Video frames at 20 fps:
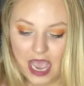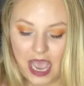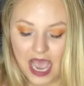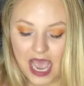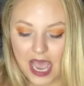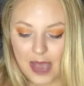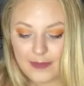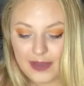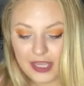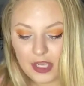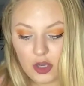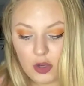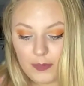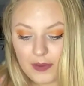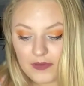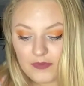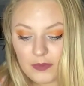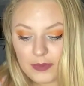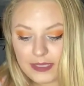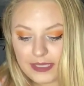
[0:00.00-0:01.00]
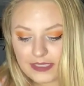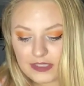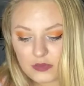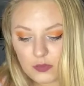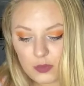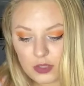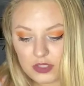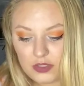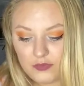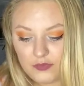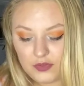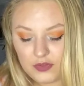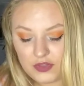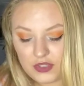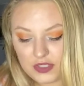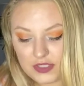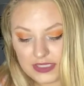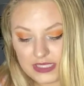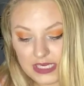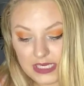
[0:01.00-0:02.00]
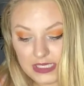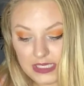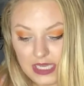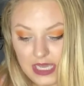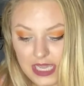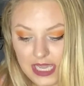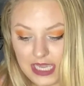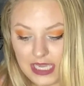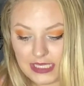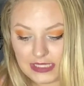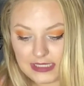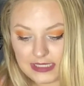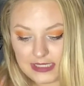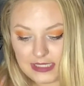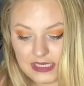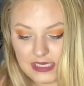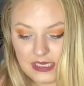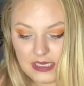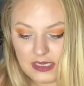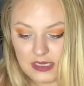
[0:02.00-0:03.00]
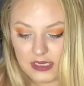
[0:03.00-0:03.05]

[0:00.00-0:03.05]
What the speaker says: I hope everybody has a wonderful Thursday night.